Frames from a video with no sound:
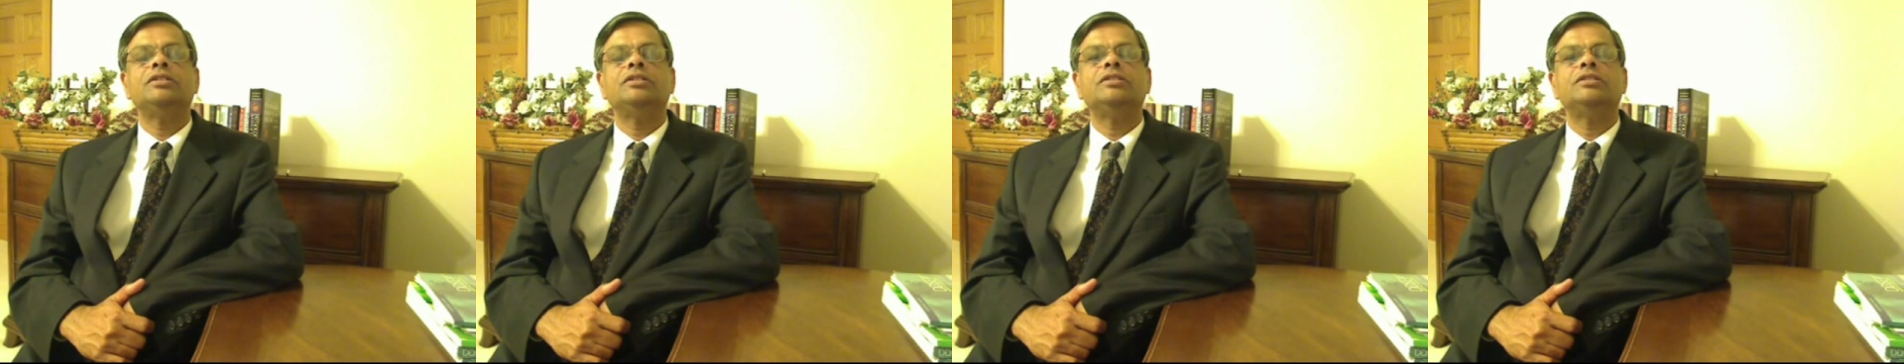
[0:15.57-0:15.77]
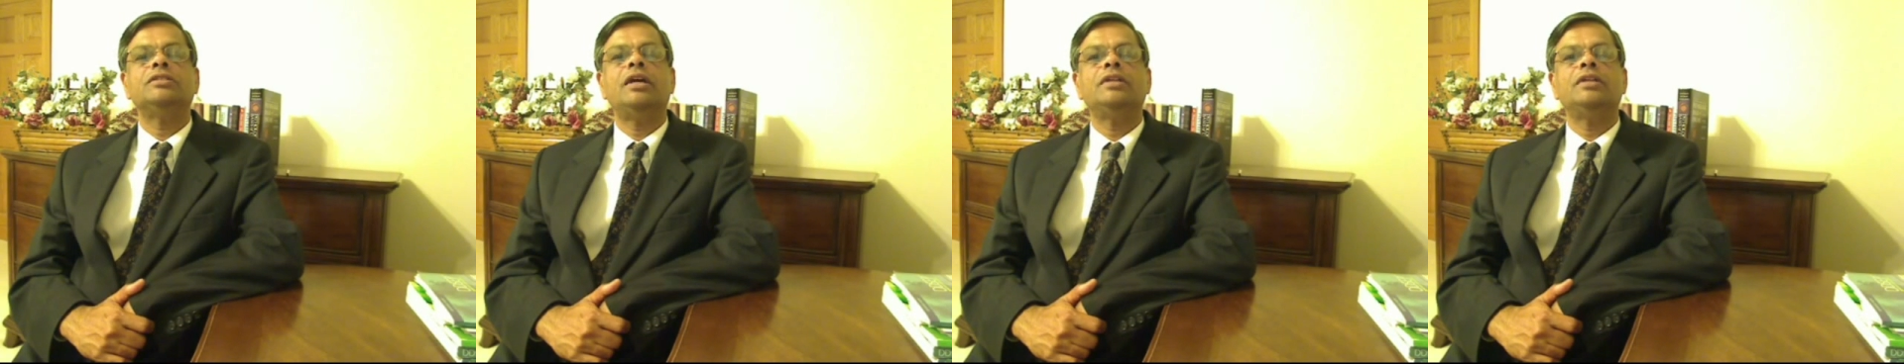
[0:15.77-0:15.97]

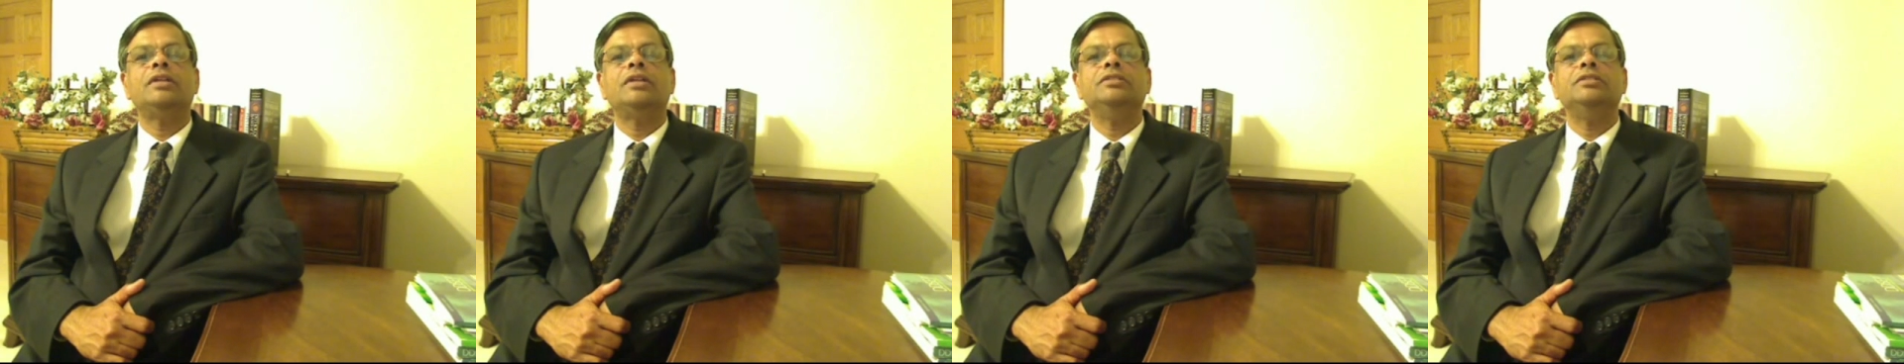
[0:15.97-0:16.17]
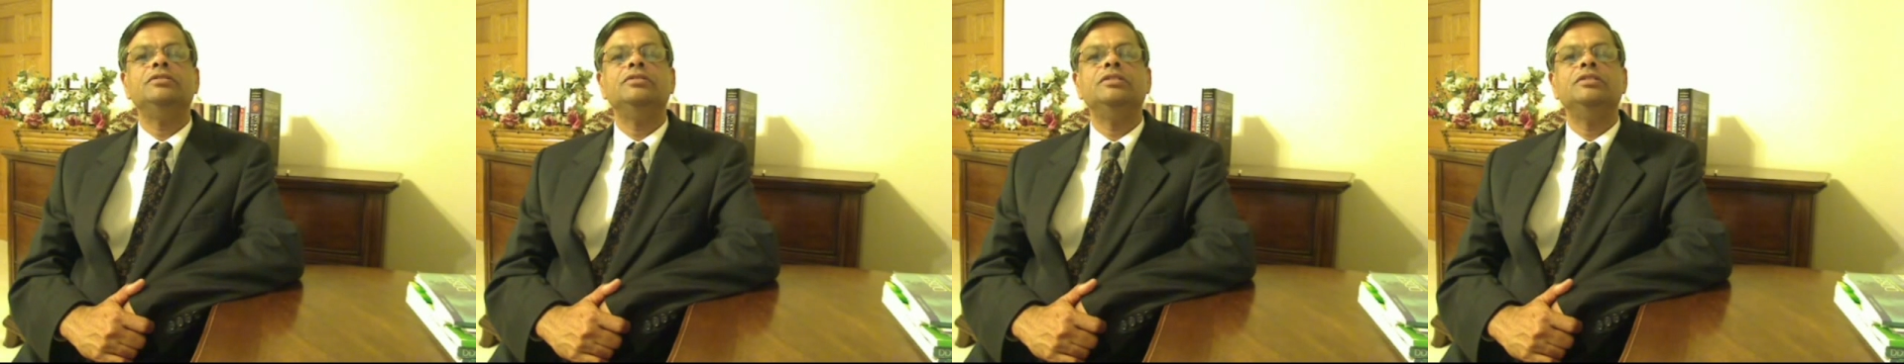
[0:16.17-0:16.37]
Strategy
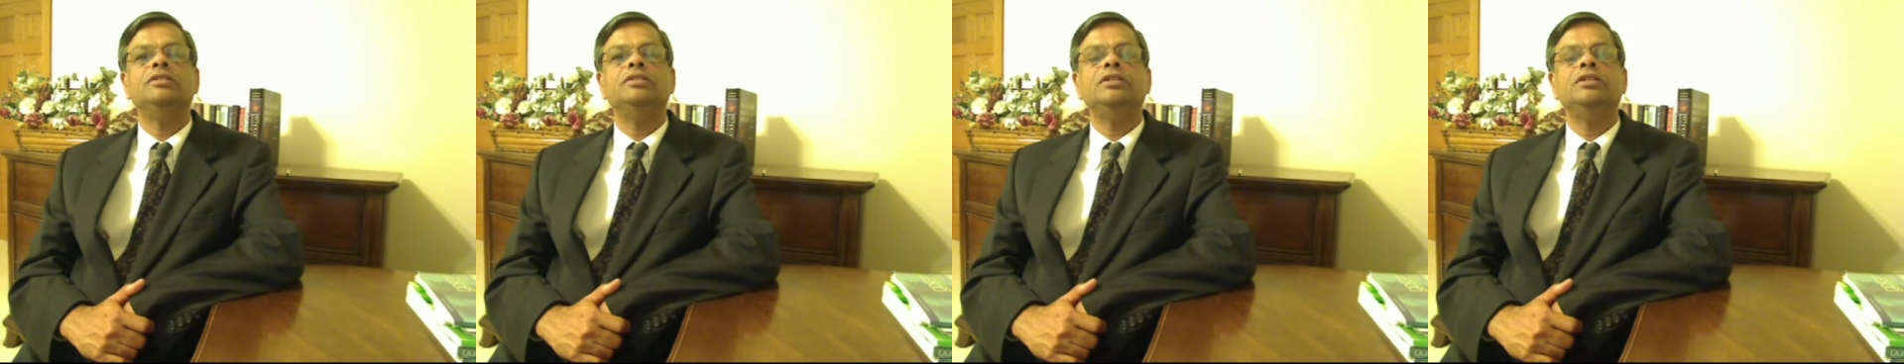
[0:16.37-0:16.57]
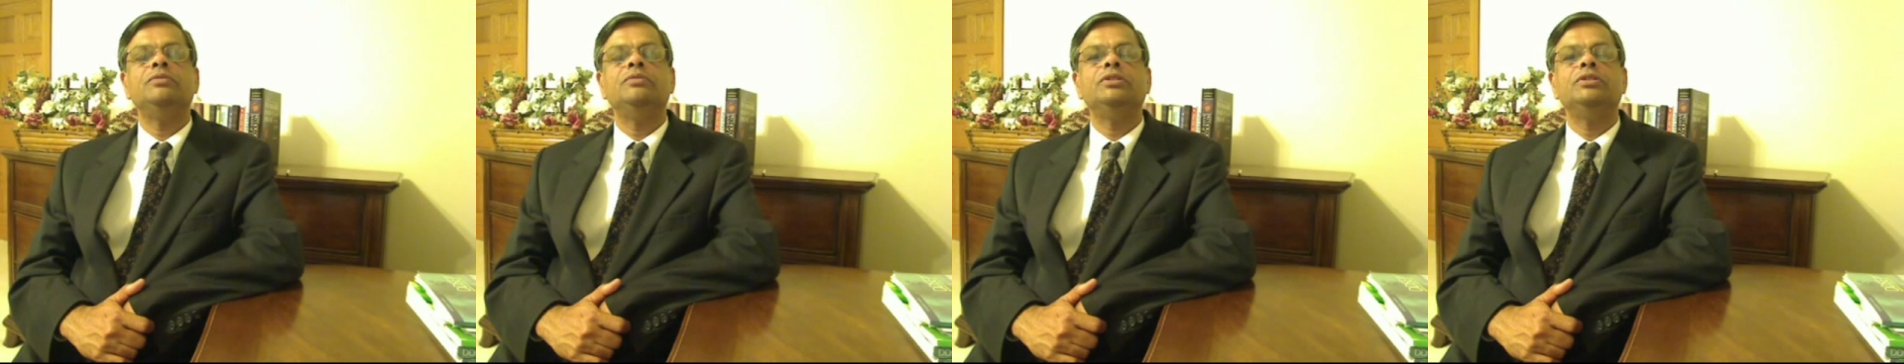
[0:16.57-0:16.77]
to
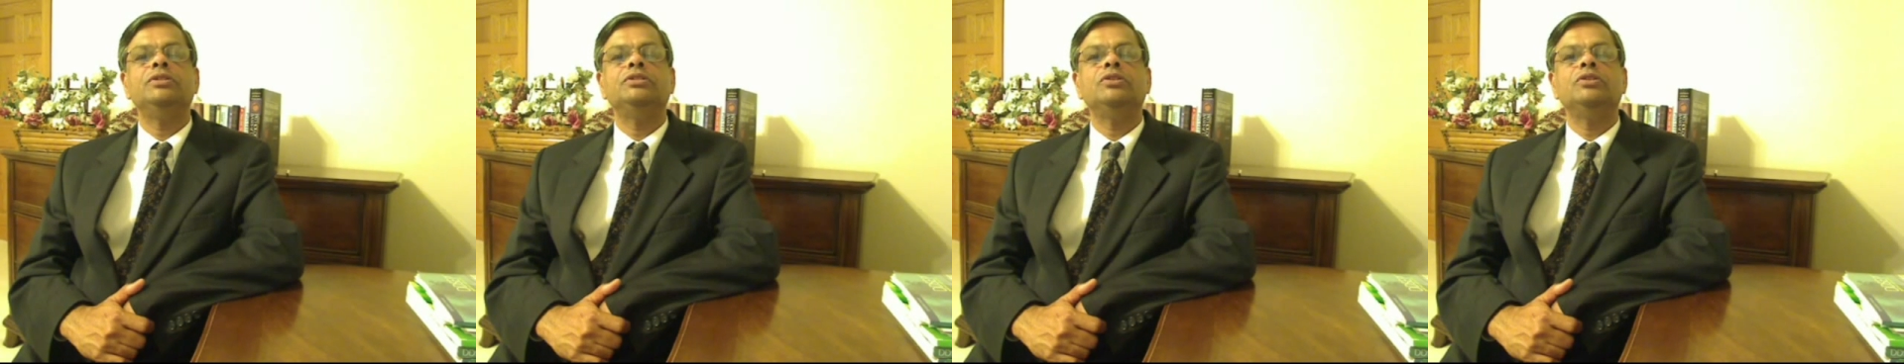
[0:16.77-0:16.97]
Distinguish